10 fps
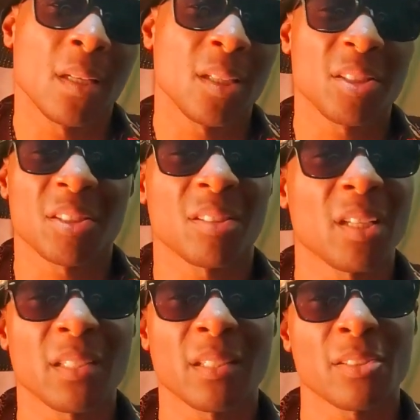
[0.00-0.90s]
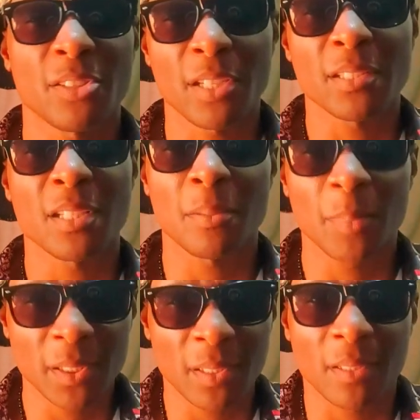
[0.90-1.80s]
it's Texas Chainsaw
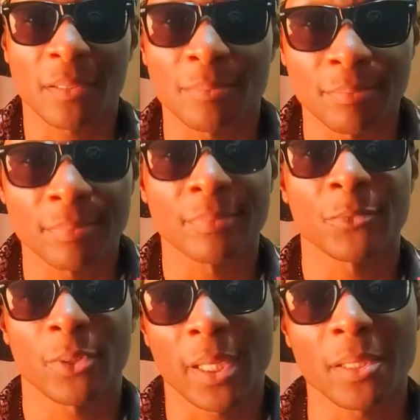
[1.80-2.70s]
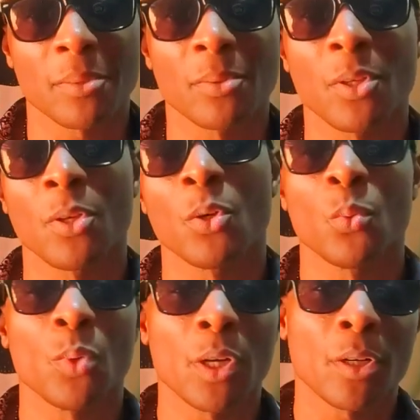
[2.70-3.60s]
Massacre, right?
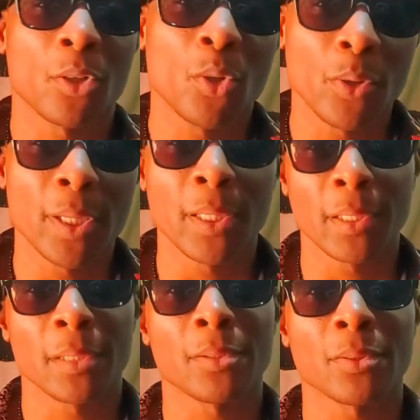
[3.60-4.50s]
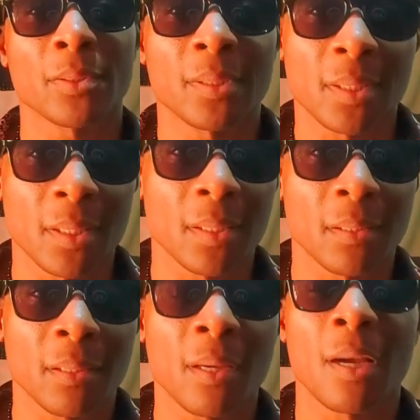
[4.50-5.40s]
We are going in it to see
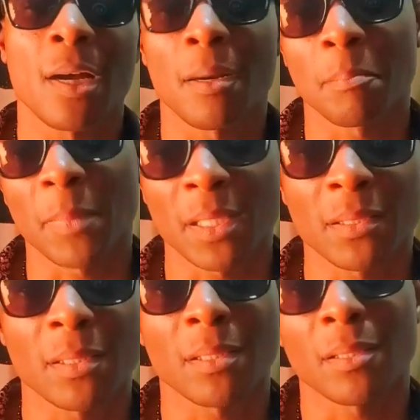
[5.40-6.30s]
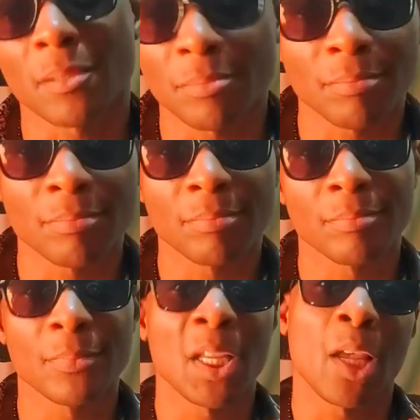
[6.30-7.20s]
a massacre
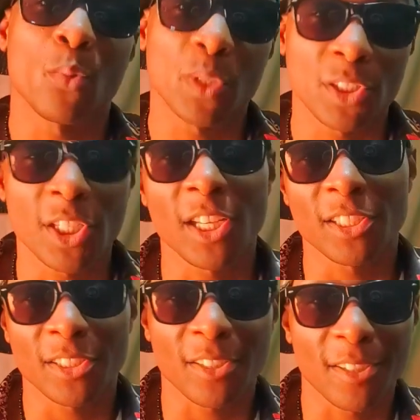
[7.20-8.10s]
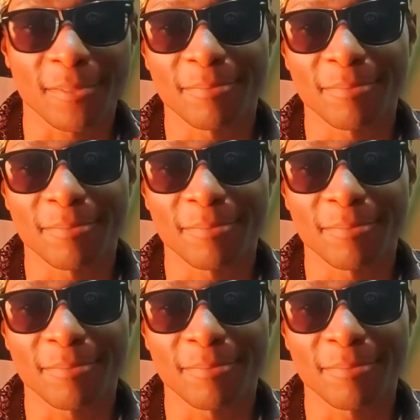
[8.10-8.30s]
with chainsaw,